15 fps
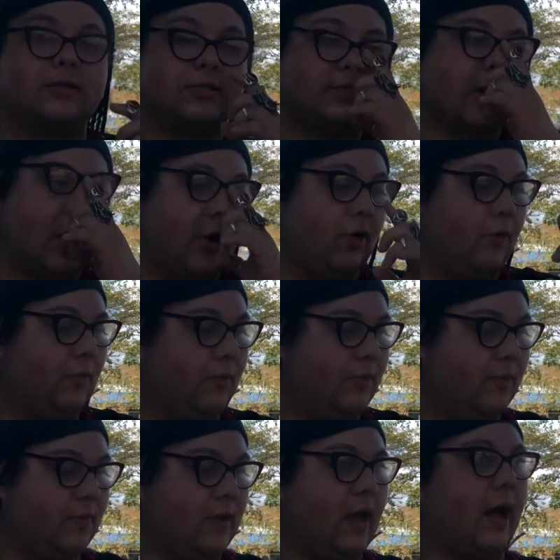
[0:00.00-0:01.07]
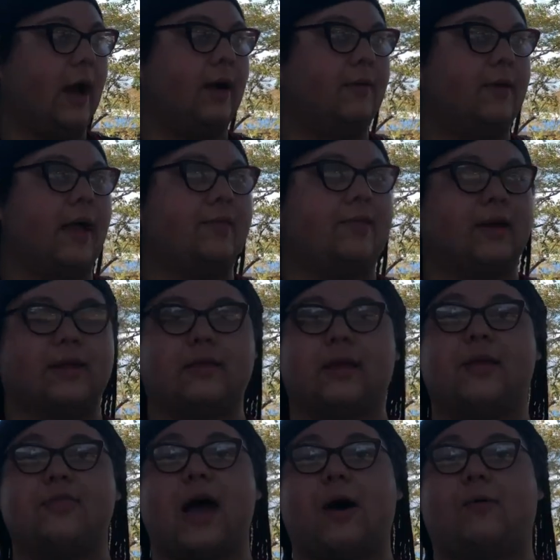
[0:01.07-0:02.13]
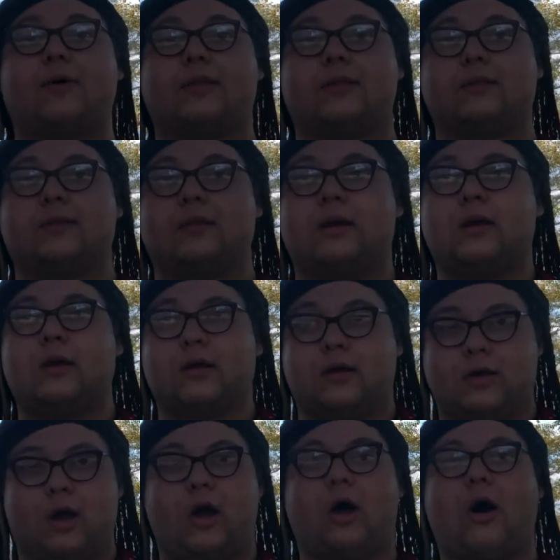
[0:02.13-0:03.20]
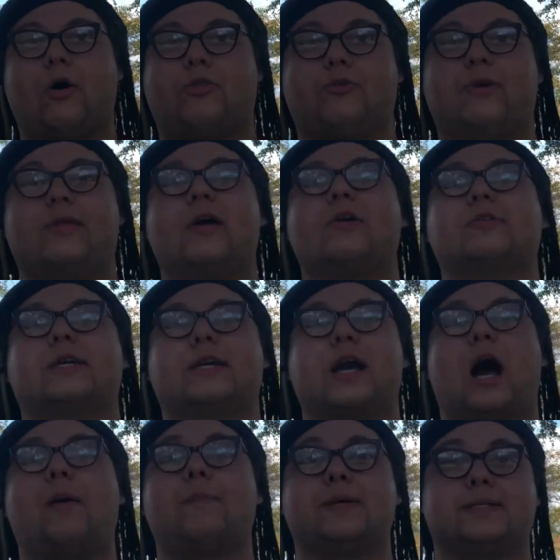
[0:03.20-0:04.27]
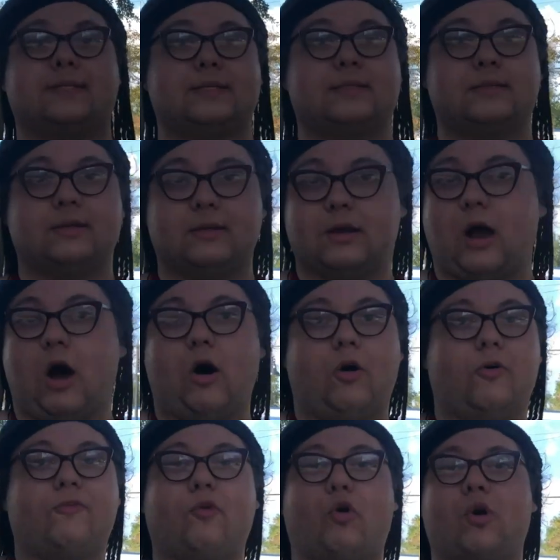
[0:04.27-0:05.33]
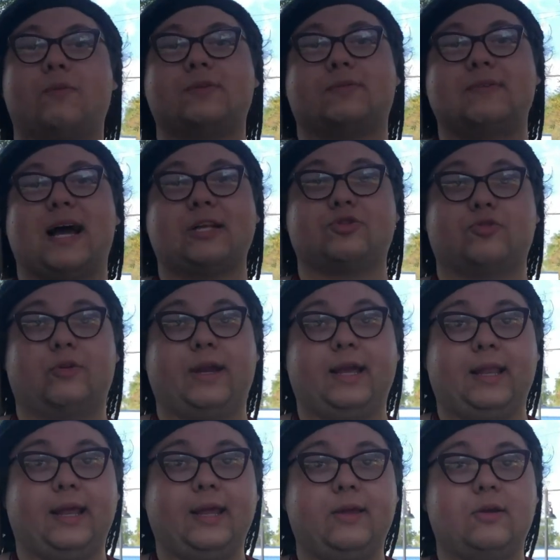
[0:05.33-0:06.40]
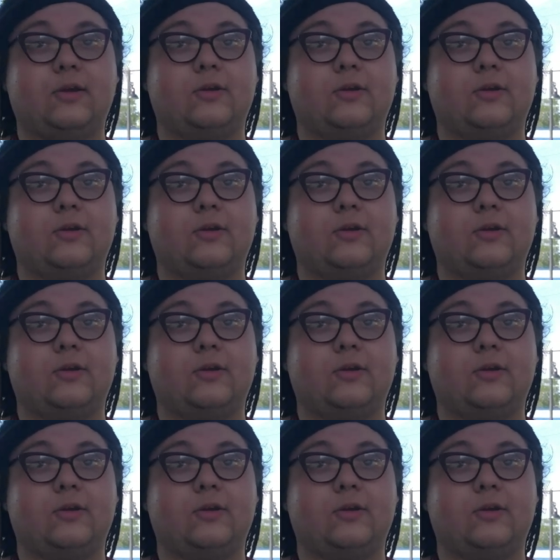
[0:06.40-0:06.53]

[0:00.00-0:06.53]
So, and that one, all three of those encompass all forms of natural healing.